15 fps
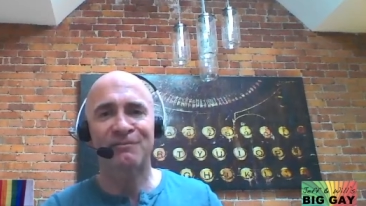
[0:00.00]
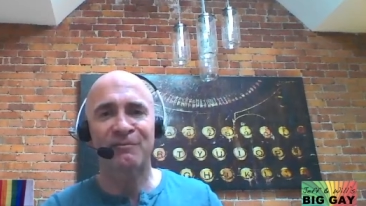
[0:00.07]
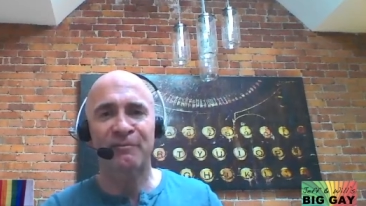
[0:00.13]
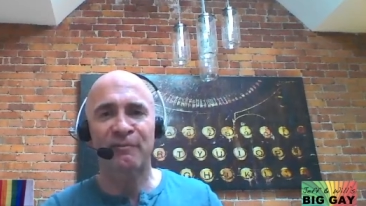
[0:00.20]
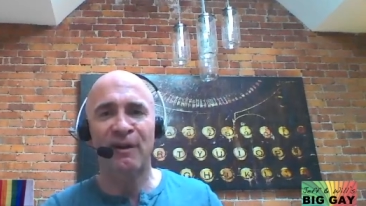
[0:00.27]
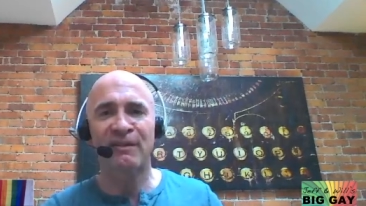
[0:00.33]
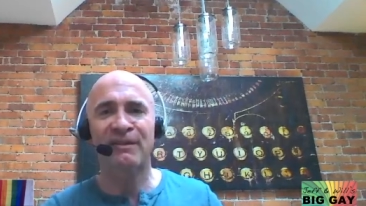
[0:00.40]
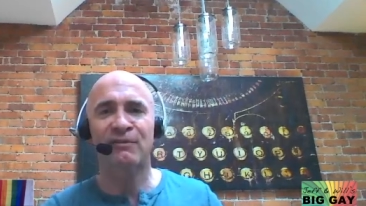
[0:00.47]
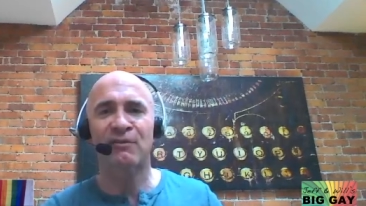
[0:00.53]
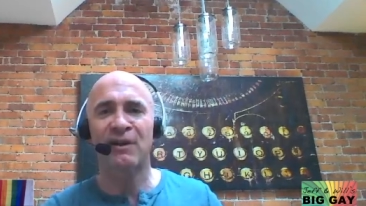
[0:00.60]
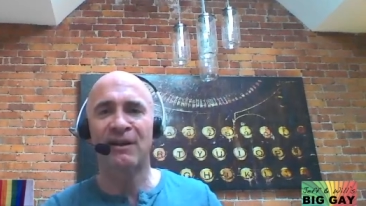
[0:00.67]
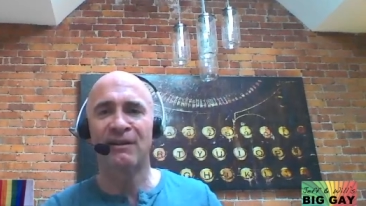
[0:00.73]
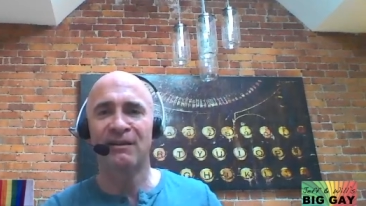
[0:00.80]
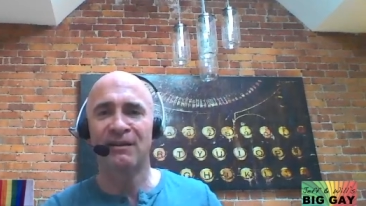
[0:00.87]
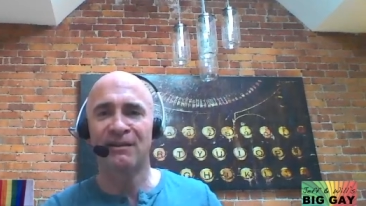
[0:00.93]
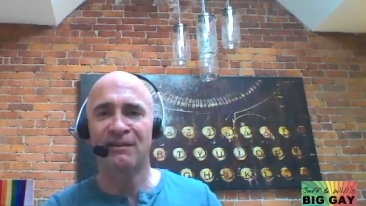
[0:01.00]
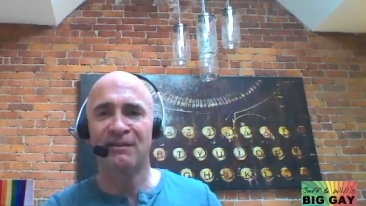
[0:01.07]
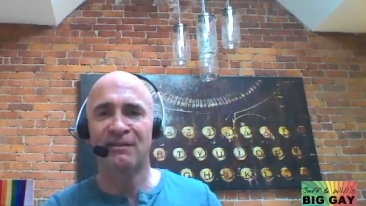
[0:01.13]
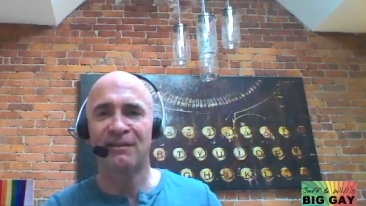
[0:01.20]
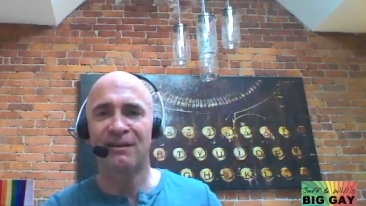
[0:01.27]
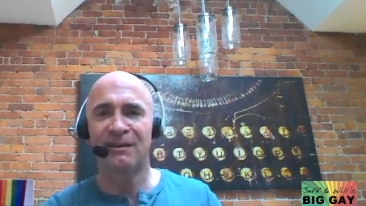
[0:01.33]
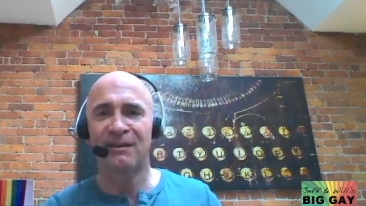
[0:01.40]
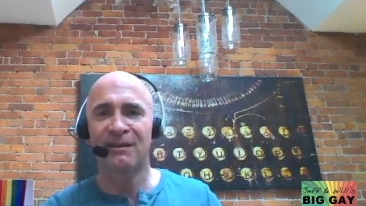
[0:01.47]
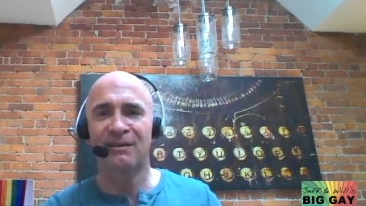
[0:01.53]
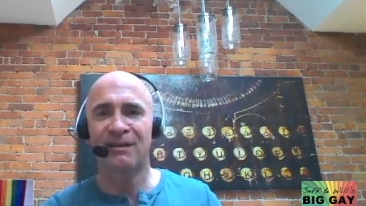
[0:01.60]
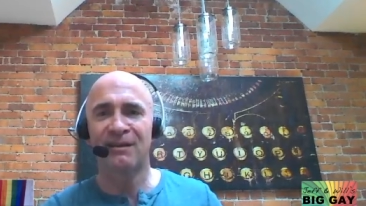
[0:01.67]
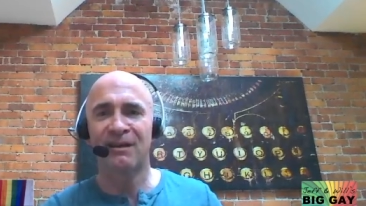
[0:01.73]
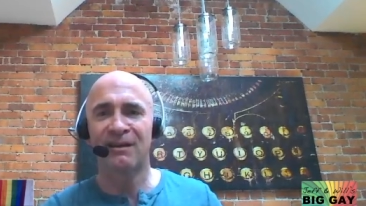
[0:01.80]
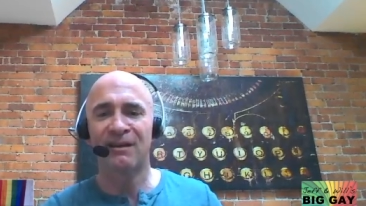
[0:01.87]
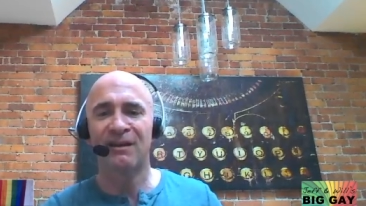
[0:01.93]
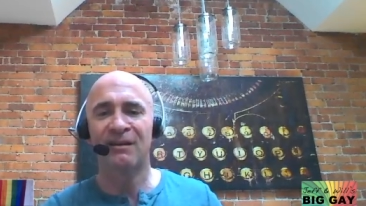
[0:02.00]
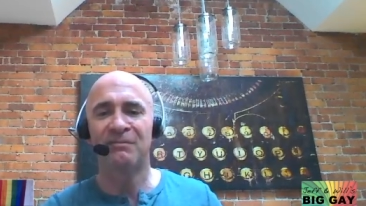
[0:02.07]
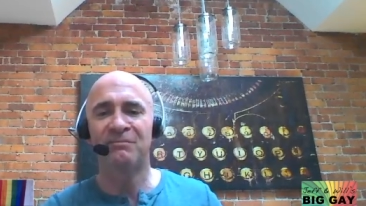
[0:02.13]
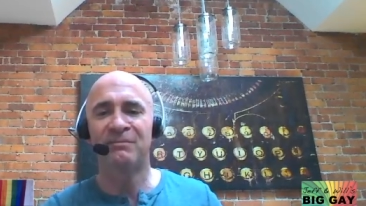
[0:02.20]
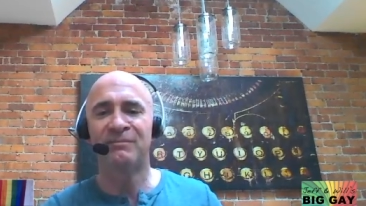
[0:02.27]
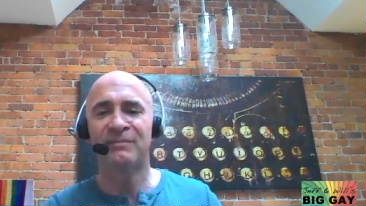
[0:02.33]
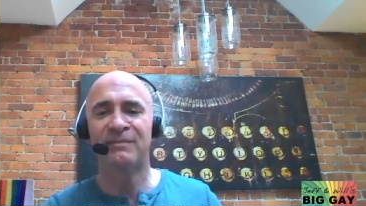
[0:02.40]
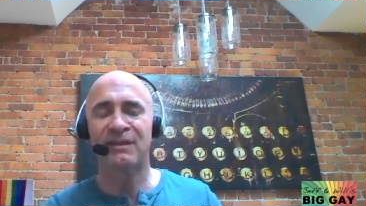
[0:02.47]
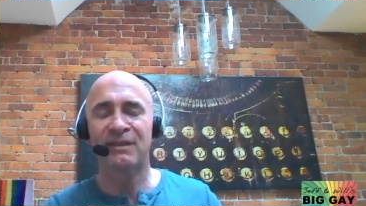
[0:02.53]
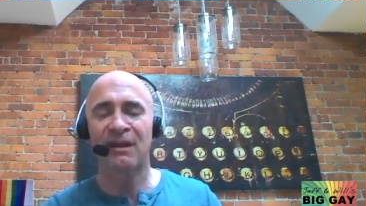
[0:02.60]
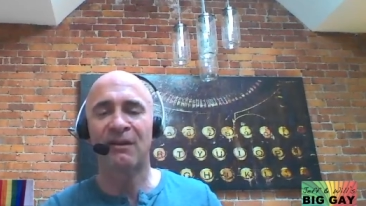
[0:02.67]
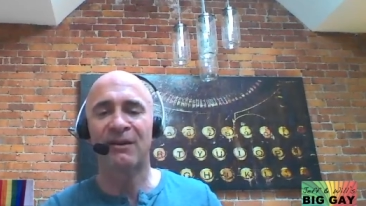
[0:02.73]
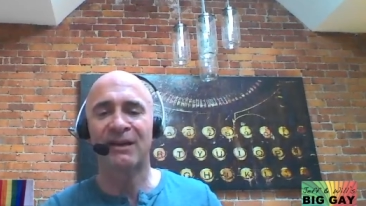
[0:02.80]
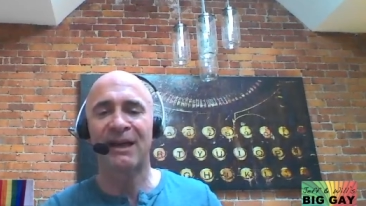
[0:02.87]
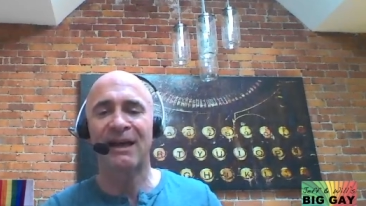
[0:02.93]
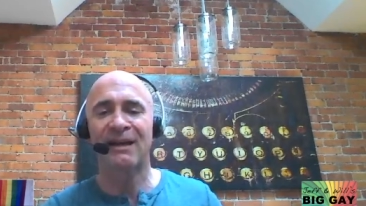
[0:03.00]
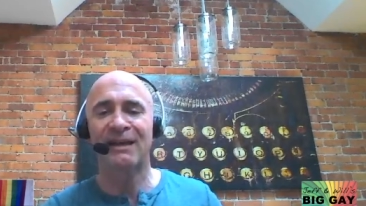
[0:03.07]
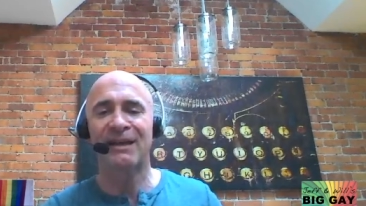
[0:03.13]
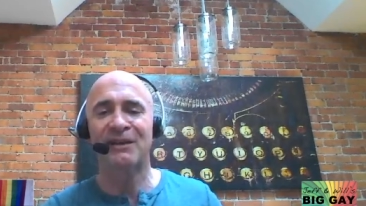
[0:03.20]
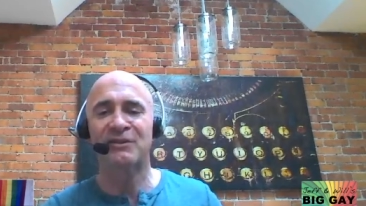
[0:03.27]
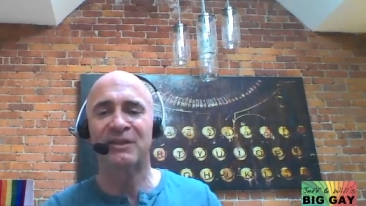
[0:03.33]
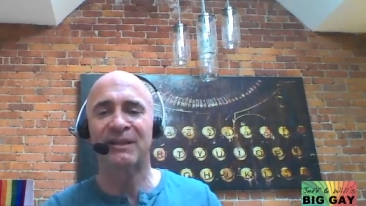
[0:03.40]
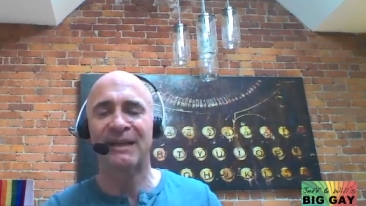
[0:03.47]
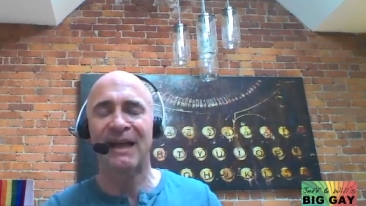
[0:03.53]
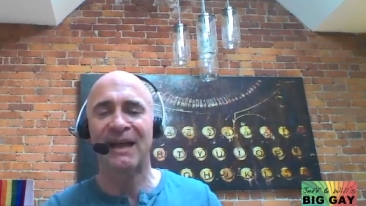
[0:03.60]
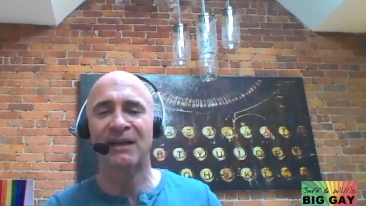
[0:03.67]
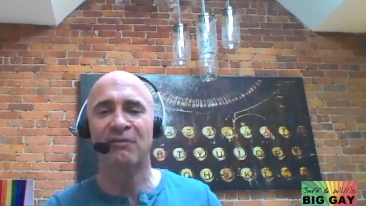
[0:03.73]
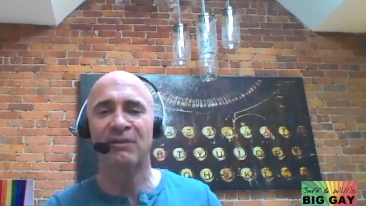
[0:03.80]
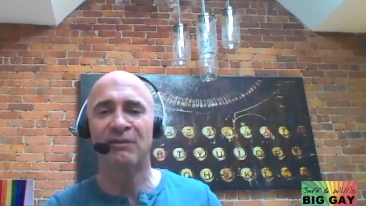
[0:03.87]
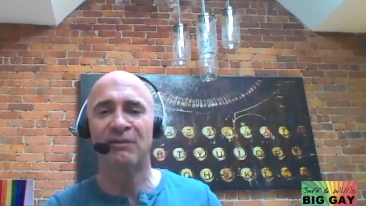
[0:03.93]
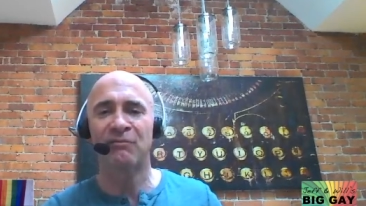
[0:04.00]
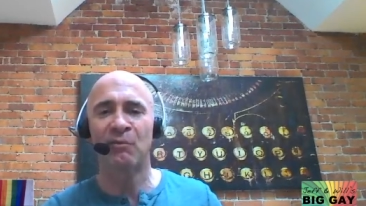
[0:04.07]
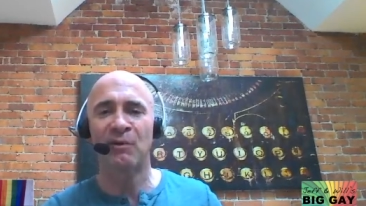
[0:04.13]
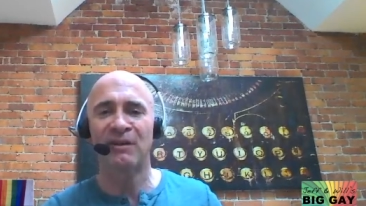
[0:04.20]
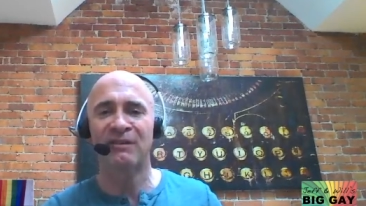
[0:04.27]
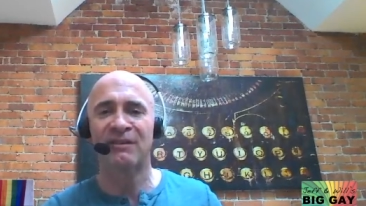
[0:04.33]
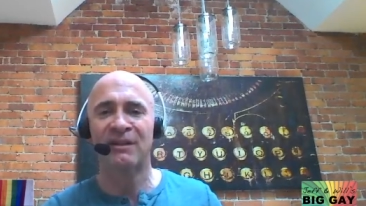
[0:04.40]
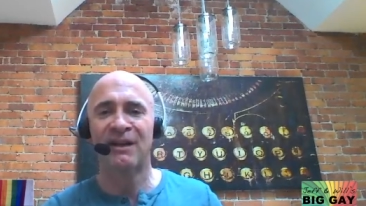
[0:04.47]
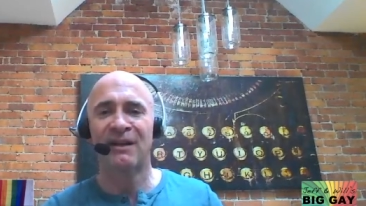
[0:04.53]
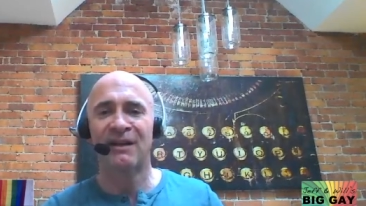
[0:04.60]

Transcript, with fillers: frustrated, you know, again, occasionally angry voice